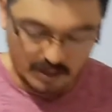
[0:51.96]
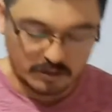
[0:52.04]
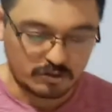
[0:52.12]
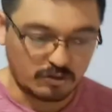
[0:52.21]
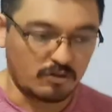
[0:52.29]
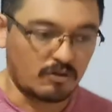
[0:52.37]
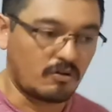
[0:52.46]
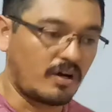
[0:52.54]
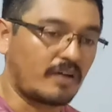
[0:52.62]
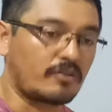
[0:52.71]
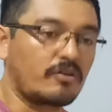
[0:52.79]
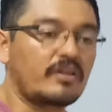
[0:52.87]
So
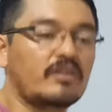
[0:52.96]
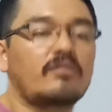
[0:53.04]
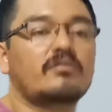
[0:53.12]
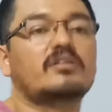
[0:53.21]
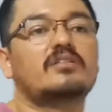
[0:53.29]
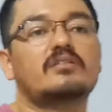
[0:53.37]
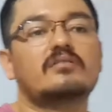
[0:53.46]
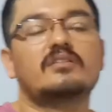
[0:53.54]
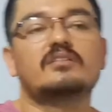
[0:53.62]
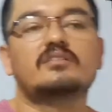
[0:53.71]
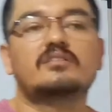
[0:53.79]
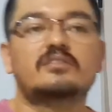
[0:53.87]
another
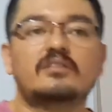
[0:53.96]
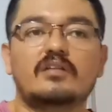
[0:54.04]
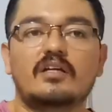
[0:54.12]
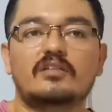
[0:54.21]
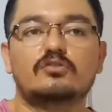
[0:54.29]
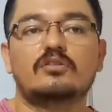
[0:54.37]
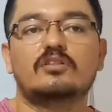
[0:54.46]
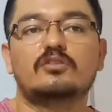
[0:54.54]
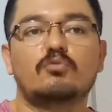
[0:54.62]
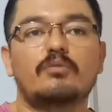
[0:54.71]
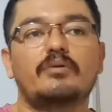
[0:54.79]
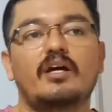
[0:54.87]
objective is the students
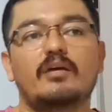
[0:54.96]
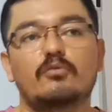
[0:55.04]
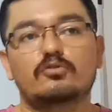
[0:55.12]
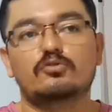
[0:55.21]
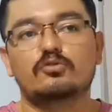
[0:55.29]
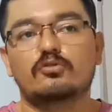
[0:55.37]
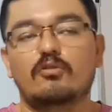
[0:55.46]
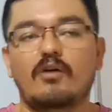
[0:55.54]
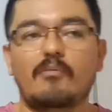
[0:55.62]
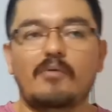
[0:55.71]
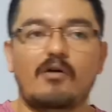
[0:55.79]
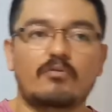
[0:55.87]
will be able to know
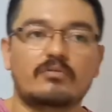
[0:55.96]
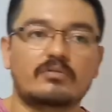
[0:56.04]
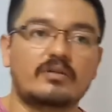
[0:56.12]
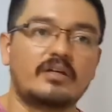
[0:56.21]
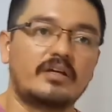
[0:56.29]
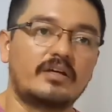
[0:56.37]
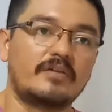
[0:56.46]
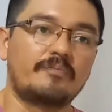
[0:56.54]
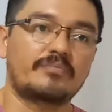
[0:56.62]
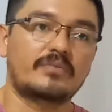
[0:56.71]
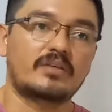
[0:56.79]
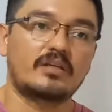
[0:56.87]
about
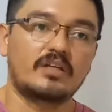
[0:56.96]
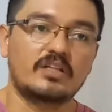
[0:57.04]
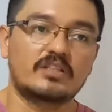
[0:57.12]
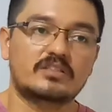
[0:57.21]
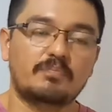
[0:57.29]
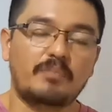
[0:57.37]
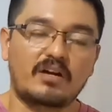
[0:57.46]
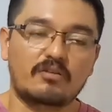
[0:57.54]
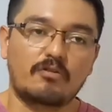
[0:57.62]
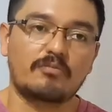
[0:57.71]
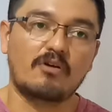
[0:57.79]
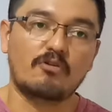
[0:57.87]
each part
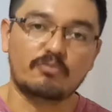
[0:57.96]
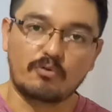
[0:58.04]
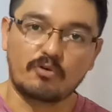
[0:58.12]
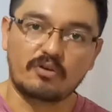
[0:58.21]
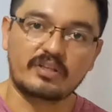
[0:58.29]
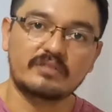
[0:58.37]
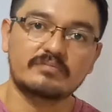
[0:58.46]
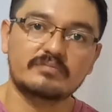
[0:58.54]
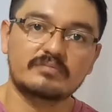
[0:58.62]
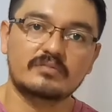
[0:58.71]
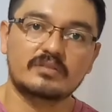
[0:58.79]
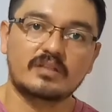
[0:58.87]
of our body
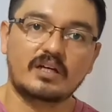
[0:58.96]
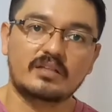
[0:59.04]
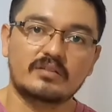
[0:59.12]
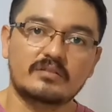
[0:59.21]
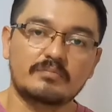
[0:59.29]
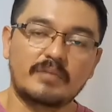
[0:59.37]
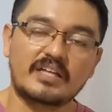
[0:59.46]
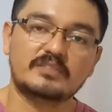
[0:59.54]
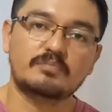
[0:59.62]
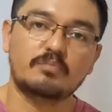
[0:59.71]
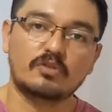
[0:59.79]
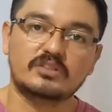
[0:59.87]
that makes
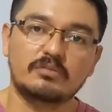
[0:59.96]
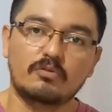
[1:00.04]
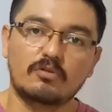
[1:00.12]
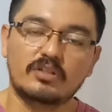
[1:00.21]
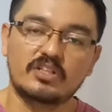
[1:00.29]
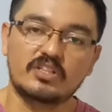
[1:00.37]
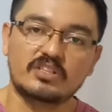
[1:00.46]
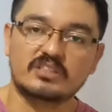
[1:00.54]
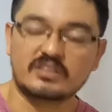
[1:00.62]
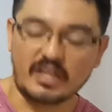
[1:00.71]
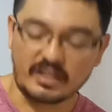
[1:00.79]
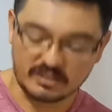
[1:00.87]
possible each
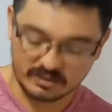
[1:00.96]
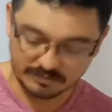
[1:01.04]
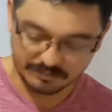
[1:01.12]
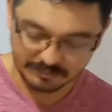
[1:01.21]
sense.